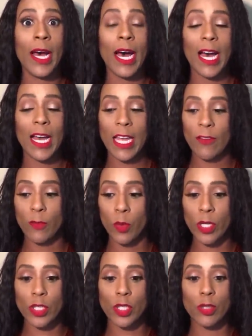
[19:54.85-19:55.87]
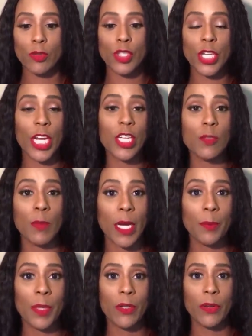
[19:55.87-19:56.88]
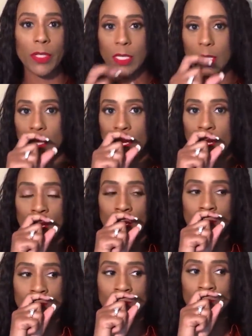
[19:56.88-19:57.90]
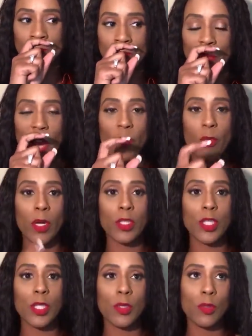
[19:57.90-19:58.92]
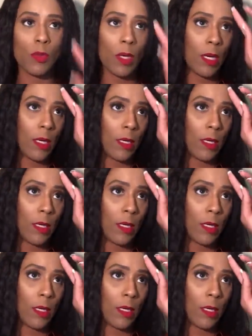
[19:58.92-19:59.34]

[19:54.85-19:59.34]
I have worked to change my appearance, and I've worked to